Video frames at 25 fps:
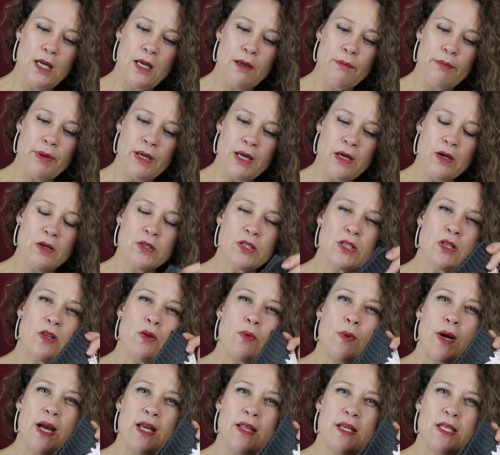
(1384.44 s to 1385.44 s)
because of the
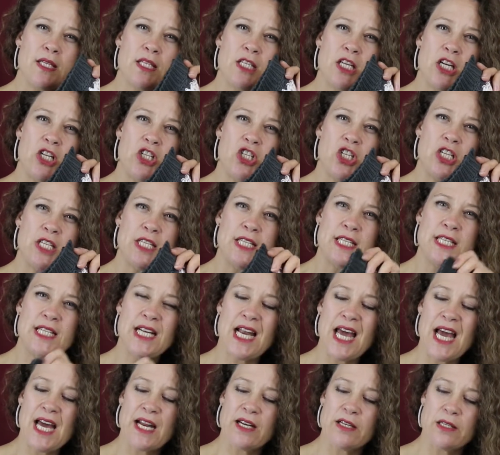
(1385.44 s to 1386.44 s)
way the stitches
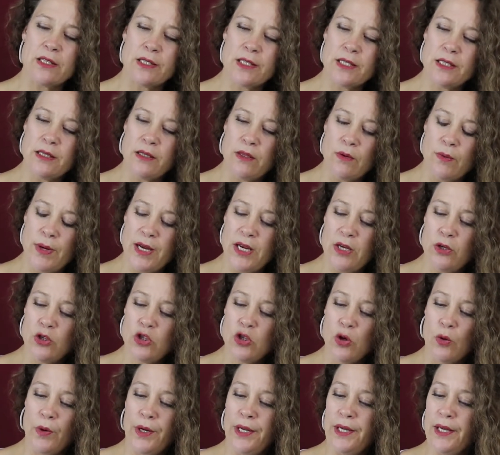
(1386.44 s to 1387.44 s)
slant and the way you're
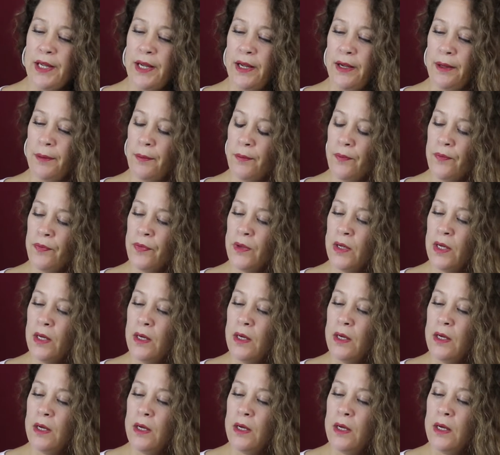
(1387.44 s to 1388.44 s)
joining,
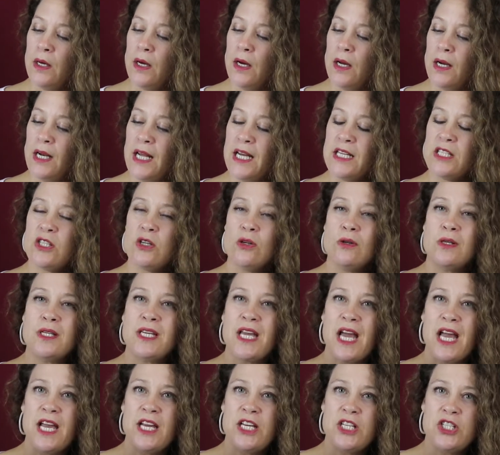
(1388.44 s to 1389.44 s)
unless your
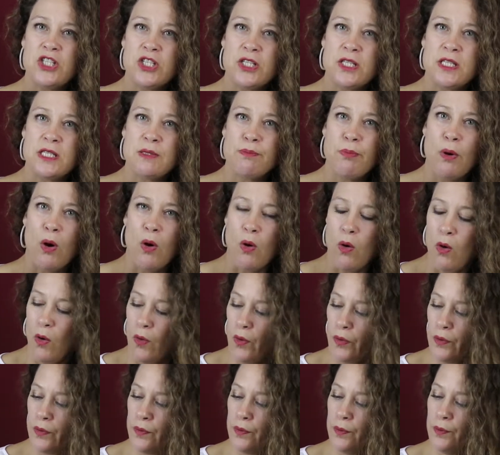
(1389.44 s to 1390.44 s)
gauge is spot
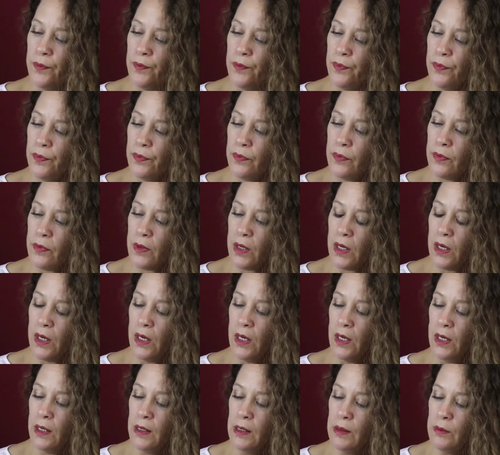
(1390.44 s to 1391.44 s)
on,
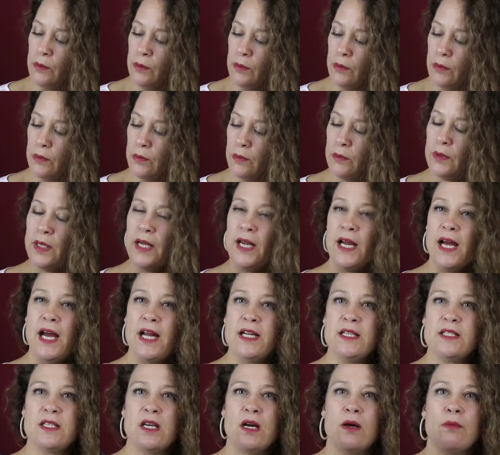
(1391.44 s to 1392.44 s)
it
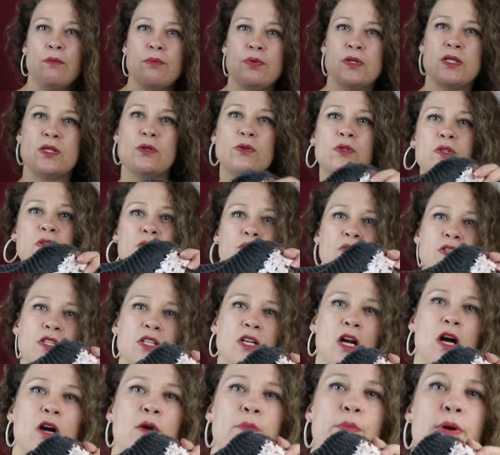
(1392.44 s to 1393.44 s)
ends up sort of
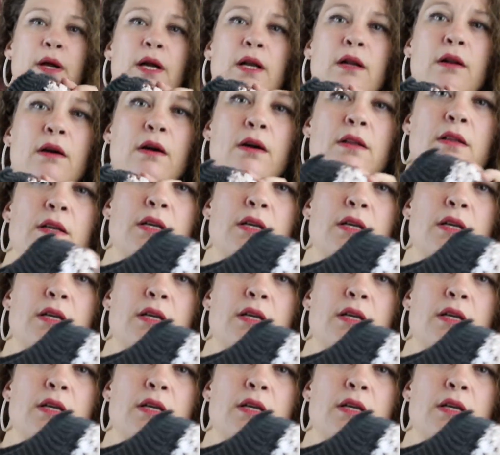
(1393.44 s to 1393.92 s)
sloping like